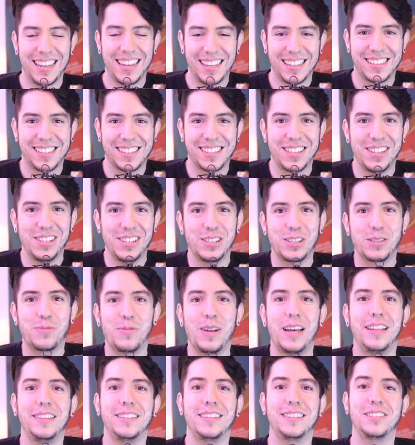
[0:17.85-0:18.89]
Yes, this is
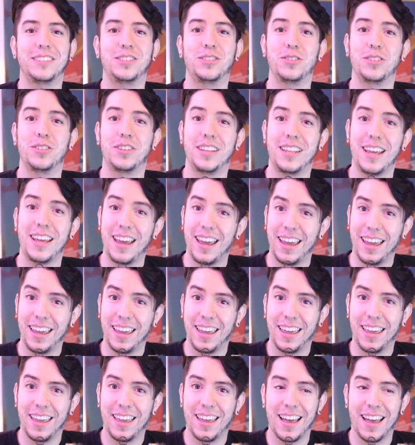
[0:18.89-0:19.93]

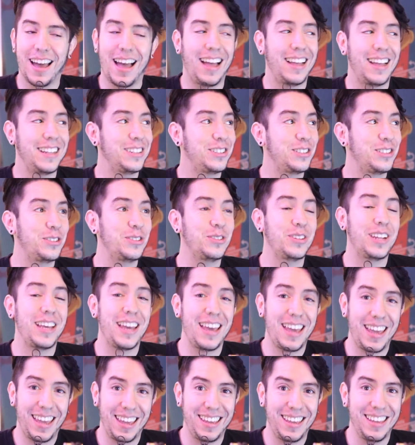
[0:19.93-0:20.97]
Blender.Today, and
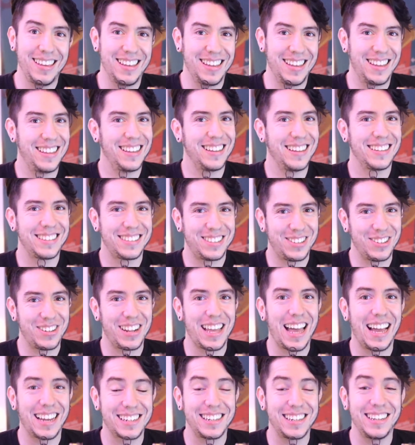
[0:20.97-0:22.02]
today
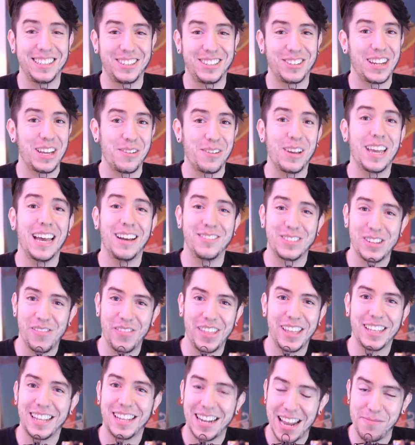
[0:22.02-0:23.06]
we have
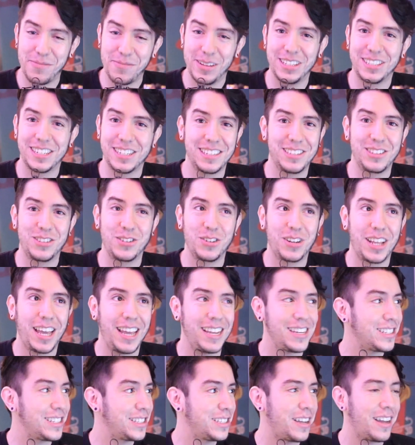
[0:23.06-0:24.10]
something that happened just
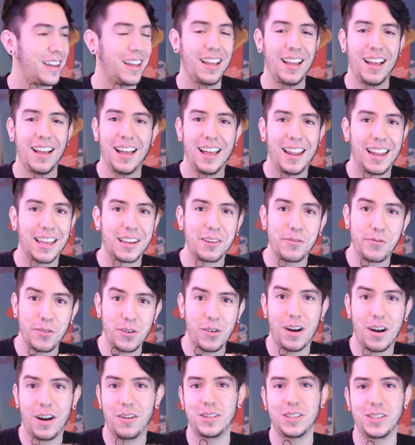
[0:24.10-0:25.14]
today, like a
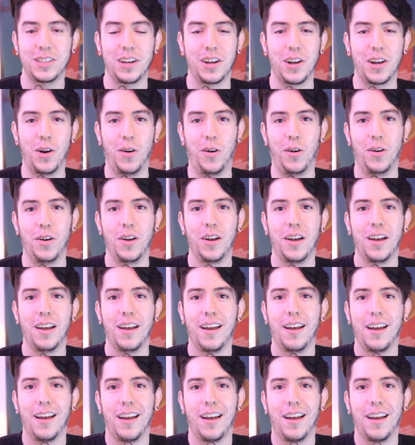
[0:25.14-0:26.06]
few hours ago.